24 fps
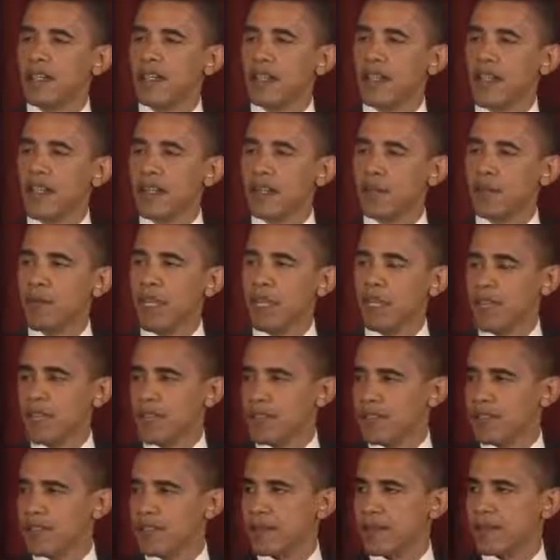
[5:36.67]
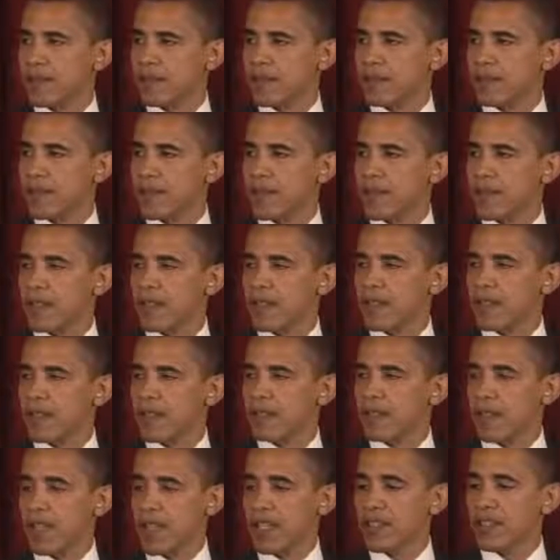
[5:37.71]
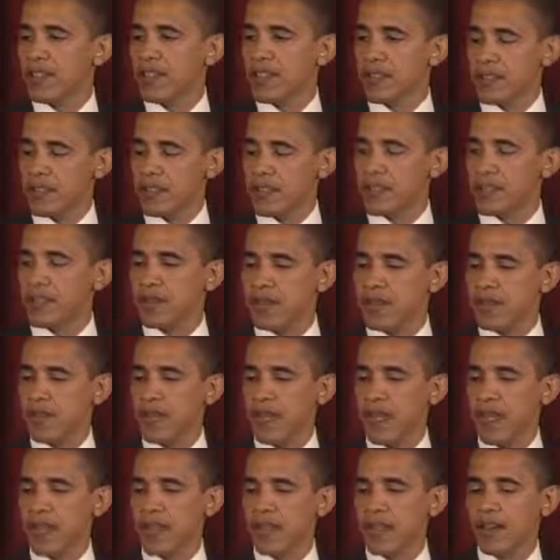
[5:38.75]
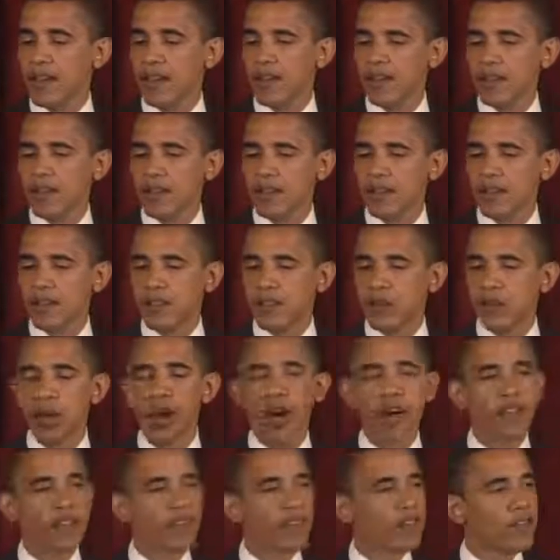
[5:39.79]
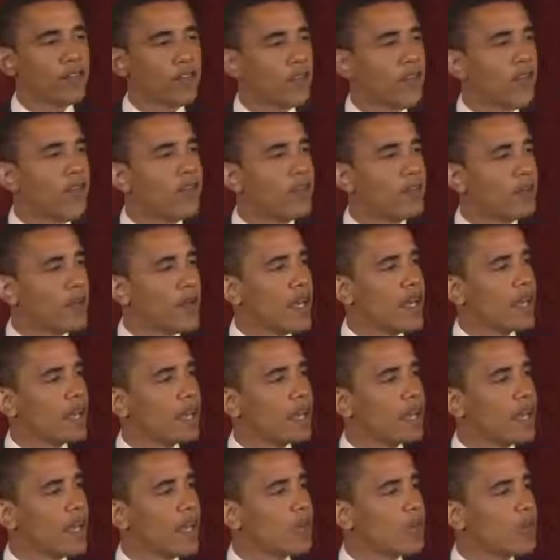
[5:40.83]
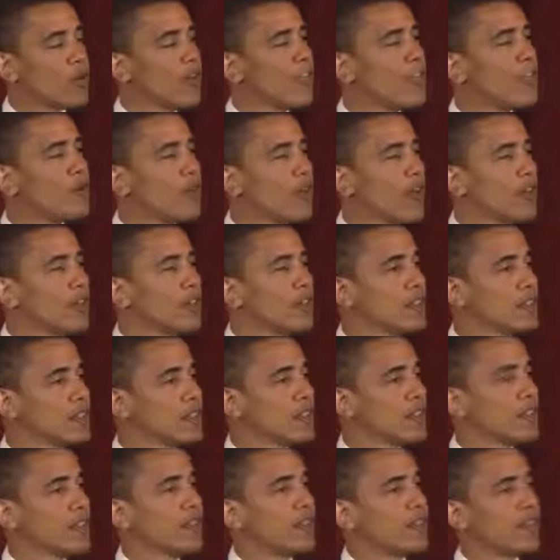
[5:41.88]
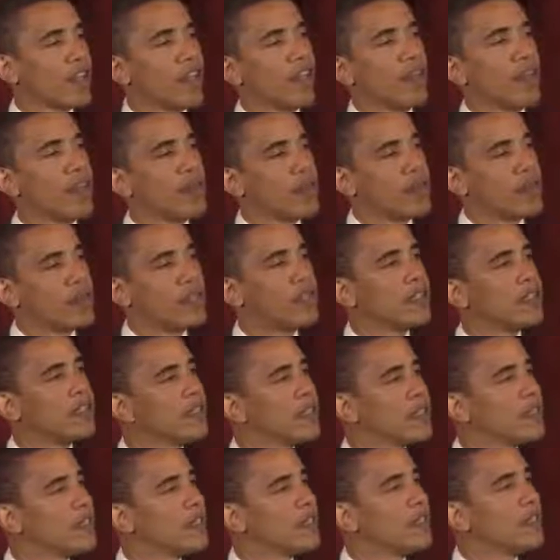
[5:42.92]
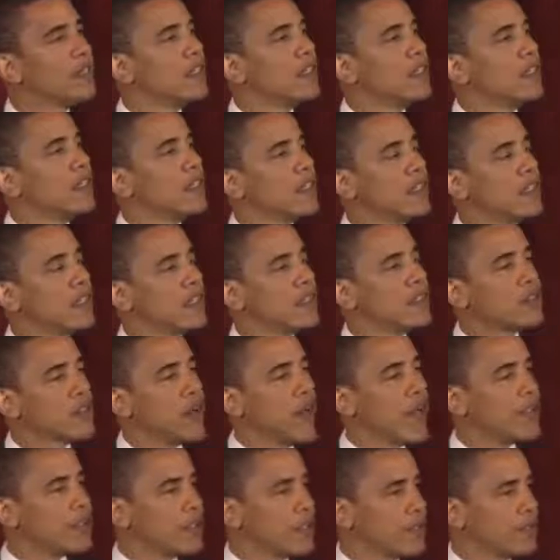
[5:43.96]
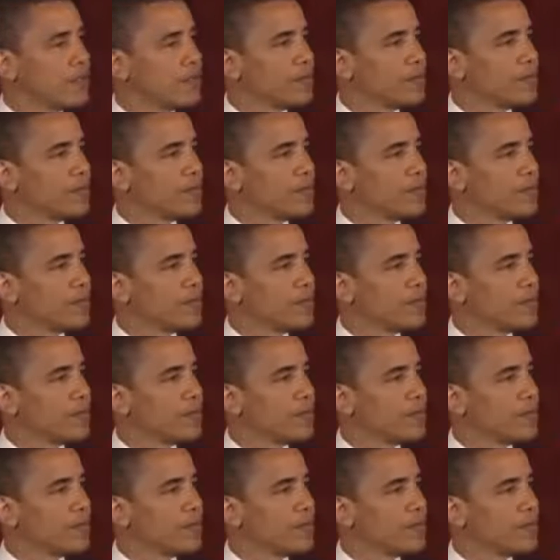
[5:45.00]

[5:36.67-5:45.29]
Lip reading: like the Middle East, in places that too often are forgotten about and not written about until they flare up in tragedy.